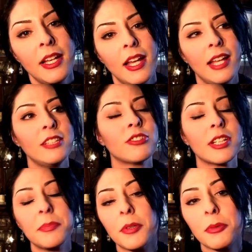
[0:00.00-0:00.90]
it,
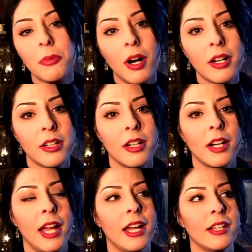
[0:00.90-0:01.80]
drink more
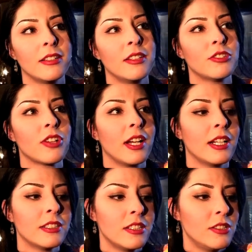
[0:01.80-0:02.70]
water and try
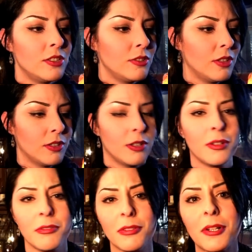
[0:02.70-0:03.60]
not to do the
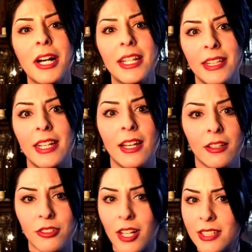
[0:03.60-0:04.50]
whole fluoride
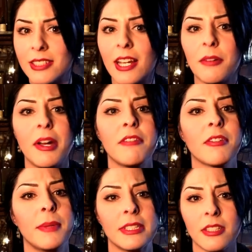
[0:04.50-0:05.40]
thing. Try to stay away
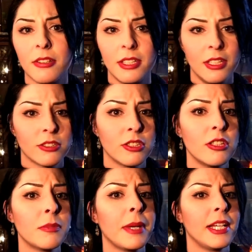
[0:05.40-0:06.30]
from it. So in your
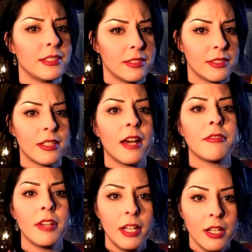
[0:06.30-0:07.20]
toothpaste and
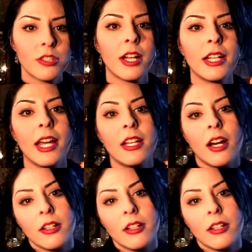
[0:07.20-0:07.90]
stuff, try to get